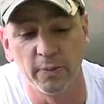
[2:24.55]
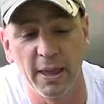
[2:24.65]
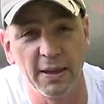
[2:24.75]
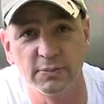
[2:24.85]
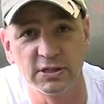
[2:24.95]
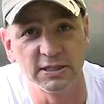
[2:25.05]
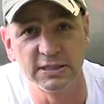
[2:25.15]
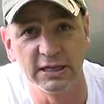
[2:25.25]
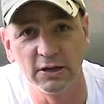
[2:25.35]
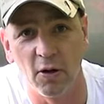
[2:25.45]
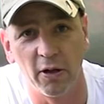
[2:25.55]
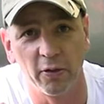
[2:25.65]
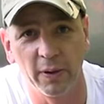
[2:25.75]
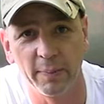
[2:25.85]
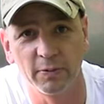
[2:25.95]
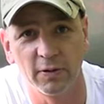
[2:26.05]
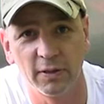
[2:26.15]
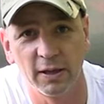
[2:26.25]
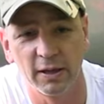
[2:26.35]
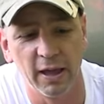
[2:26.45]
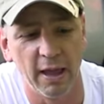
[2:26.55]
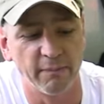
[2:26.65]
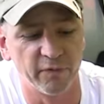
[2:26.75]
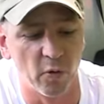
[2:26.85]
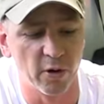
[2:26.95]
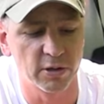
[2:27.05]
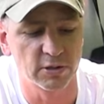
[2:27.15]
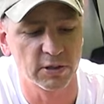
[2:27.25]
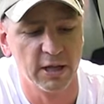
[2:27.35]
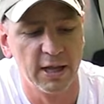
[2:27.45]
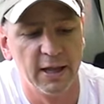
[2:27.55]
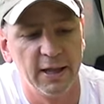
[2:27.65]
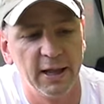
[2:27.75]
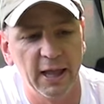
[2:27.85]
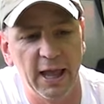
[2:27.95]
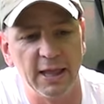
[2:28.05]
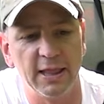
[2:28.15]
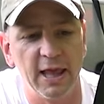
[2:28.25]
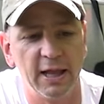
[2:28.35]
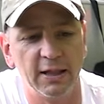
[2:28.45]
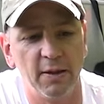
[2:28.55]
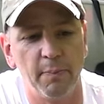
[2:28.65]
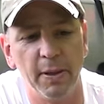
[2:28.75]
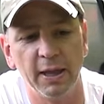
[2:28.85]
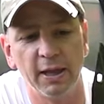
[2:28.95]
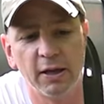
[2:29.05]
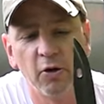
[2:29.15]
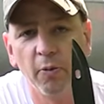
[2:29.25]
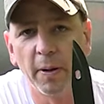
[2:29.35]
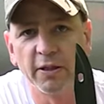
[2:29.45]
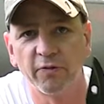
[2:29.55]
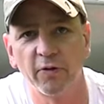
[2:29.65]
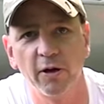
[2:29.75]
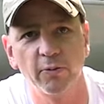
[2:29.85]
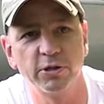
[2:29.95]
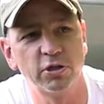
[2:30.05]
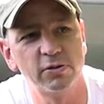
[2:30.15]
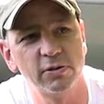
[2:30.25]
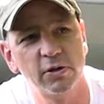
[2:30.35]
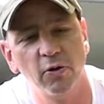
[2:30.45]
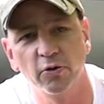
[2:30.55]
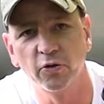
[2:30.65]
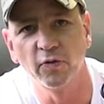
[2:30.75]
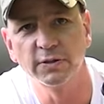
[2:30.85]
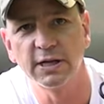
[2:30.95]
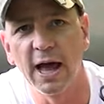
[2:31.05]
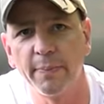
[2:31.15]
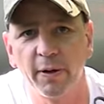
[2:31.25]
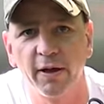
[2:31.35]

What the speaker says: from the M16 all the way up to the M4s. And then the big hoop on the front, which goes over top